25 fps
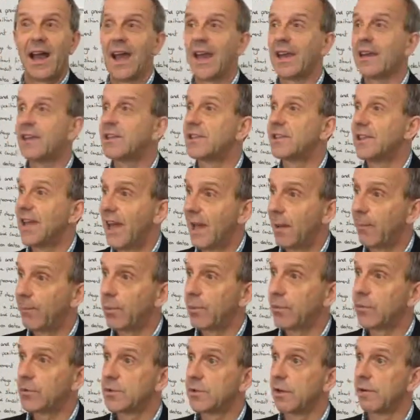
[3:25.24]

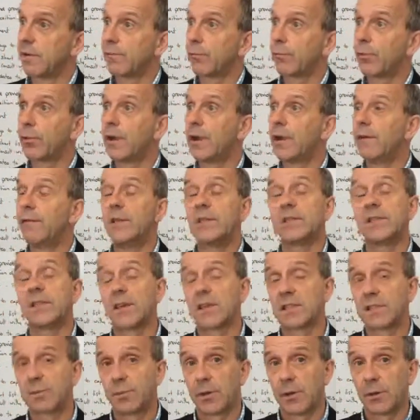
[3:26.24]
examples of previous
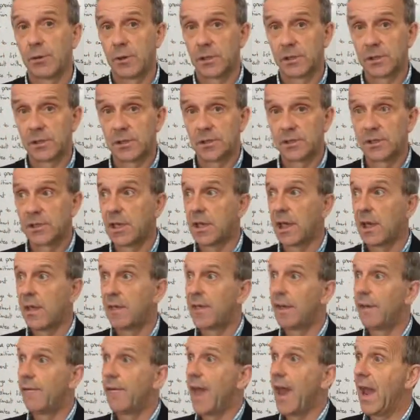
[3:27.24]
experiences
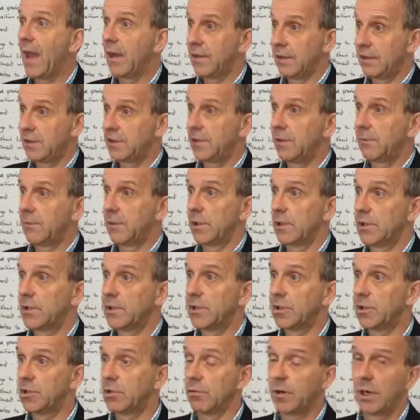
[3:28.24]
they've had in similar
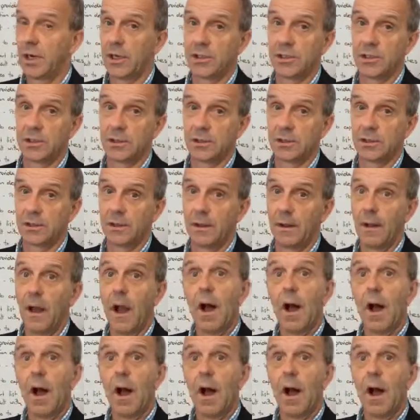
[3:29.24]
situations.